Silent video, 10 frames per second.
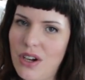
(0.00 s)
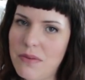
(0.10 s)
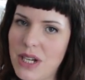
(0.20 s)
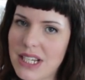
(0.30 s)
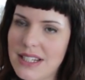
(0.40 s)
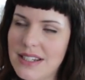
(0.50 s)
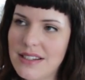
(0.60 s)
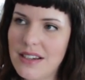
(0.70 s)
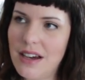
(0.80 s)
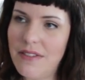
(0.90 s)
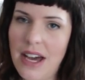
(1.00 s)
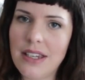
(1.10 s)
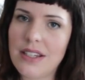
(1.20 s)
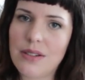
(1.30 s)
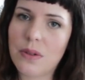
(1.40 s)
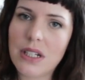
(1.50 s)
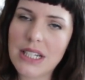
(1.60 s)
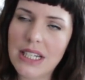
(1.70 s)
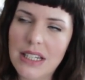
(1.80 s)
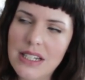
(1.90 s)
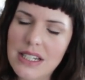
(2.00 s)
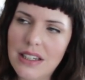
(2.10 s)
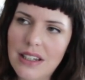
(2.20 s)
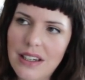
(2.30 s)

objects of any sort in it,